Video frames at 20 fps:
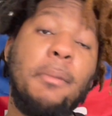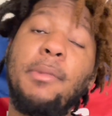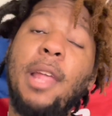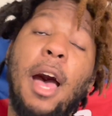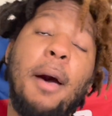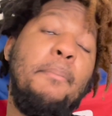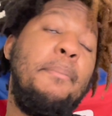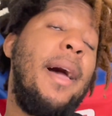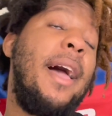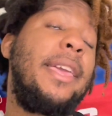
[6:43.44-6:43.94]

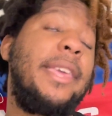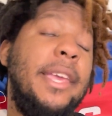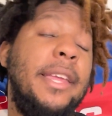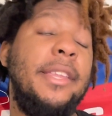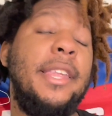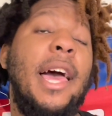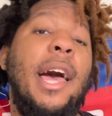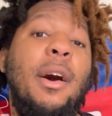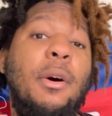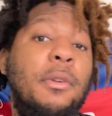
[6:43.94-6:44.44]
not backing
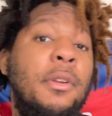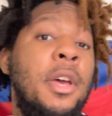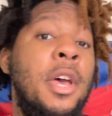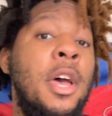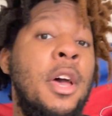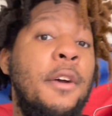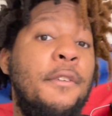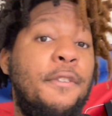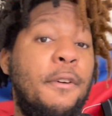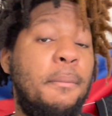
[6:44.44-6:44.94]
down
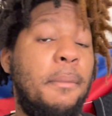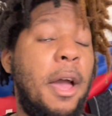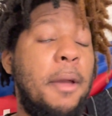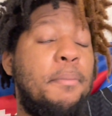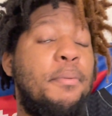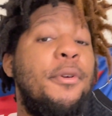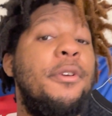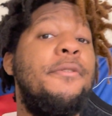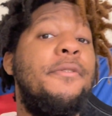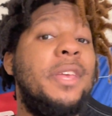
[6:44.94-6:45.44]
from my
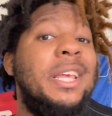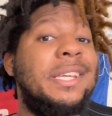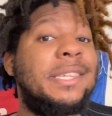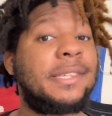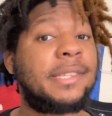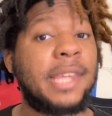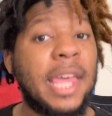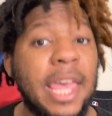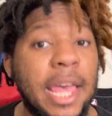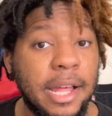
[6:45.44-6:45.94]
previous
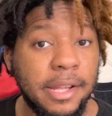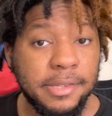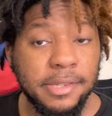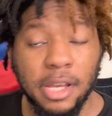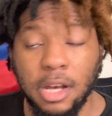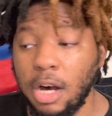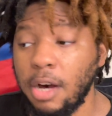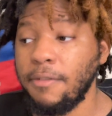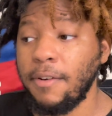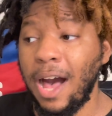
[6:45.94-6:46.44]
stance
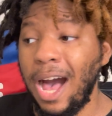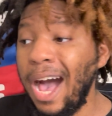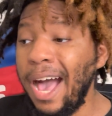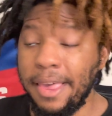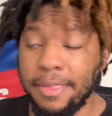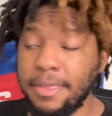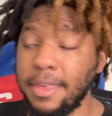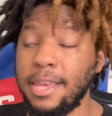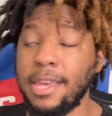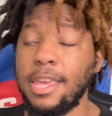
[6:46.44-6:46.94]
of I
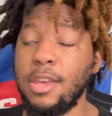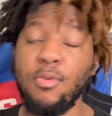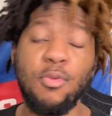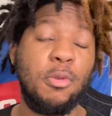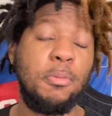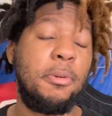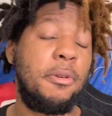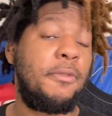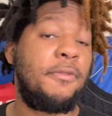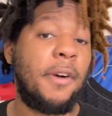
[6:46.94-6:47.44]
think he will
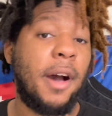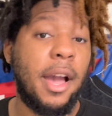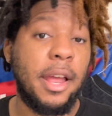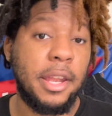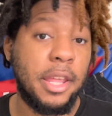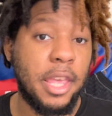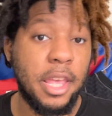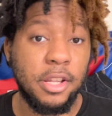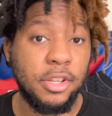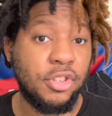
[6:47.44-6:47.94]
be fine
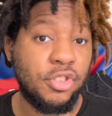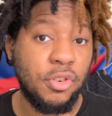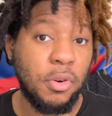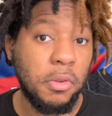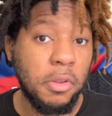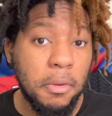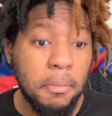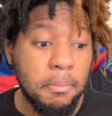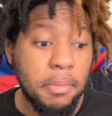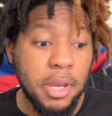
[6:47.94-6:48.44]
against Joel
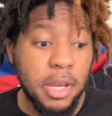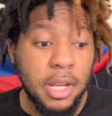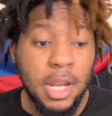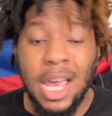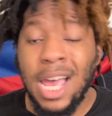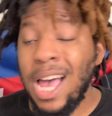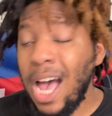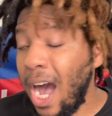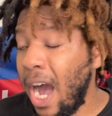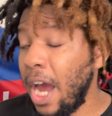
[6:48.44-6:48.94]
Embiid.
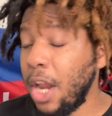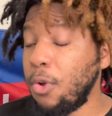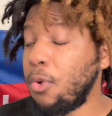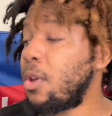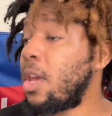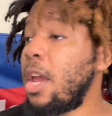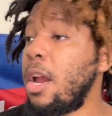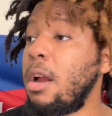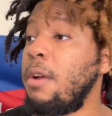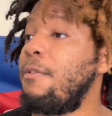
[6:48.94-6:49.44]
I don't
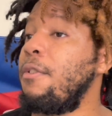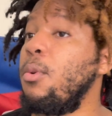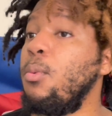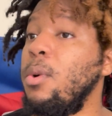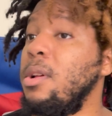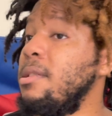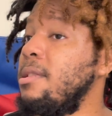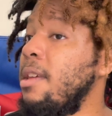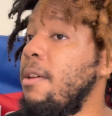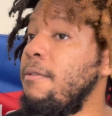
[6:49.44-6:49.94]
care if he
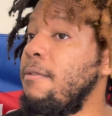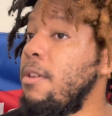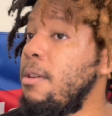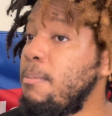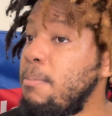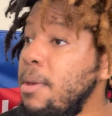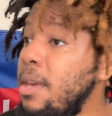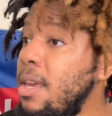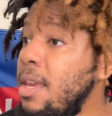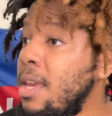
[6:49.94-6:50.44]
wins
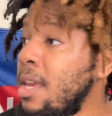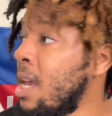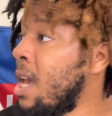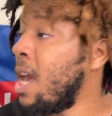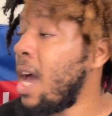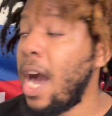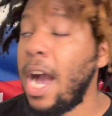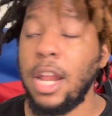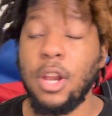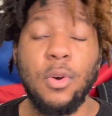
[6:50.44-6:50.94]
MVP.
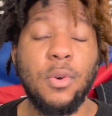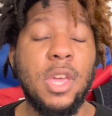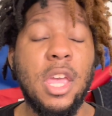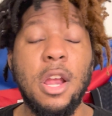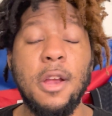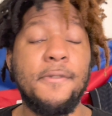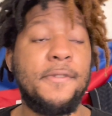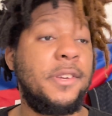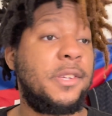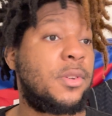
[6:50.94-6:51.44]
I don't care
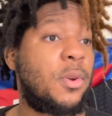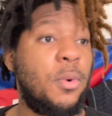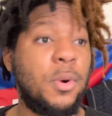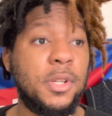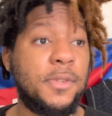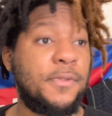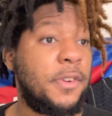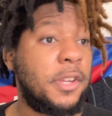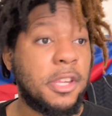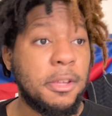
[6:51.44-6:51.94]
if he scores
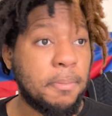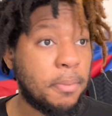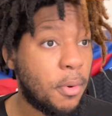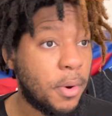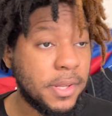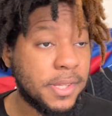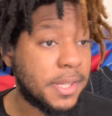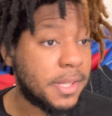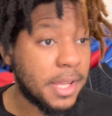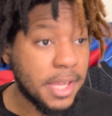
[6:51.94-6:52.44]
50
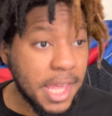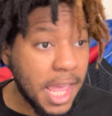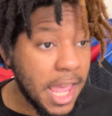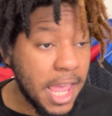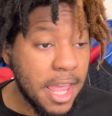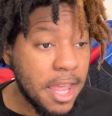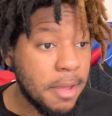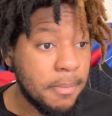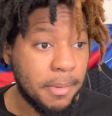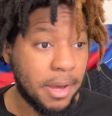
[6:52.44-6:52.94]
points in a
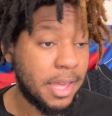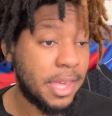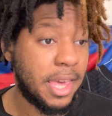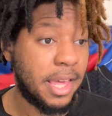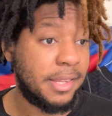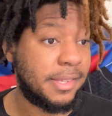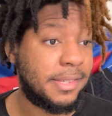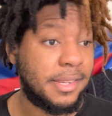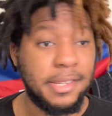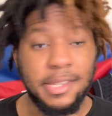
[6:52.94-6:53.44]
game
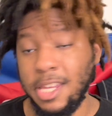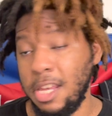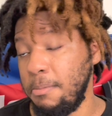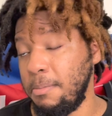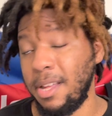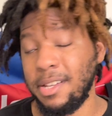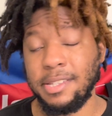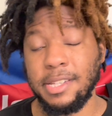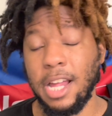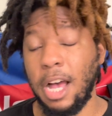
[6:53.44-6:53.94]
against a team
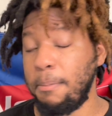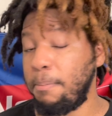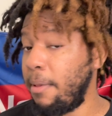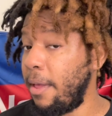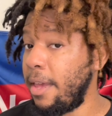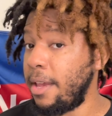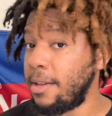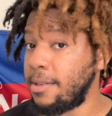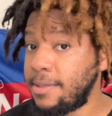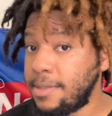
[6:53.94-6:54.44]
that's not
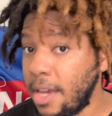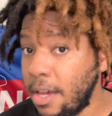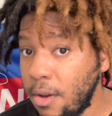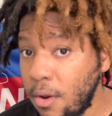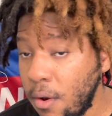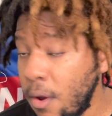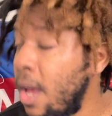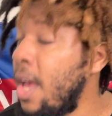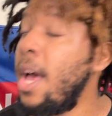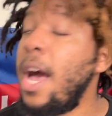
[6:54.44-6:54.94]
playing a
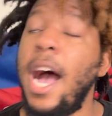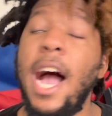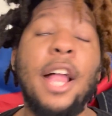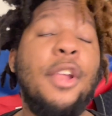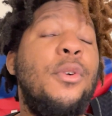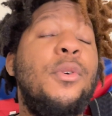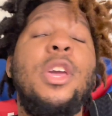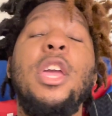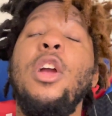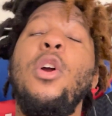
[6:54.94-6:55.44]
center. I
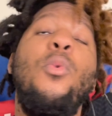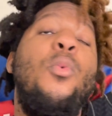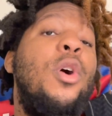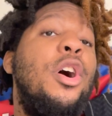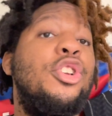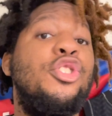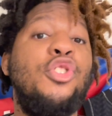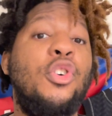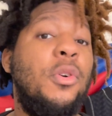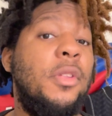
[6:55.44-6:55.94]
don't care what
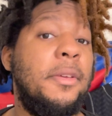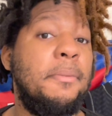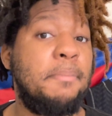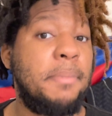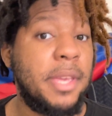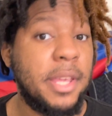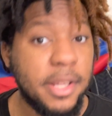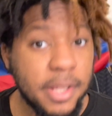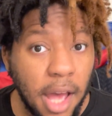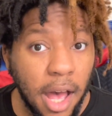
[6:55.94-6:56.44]
Joel
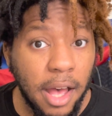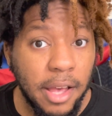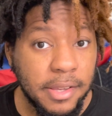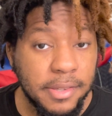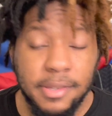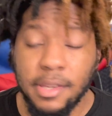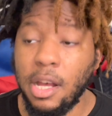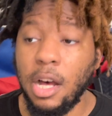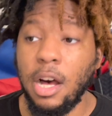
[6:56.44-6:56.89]
Embiid does.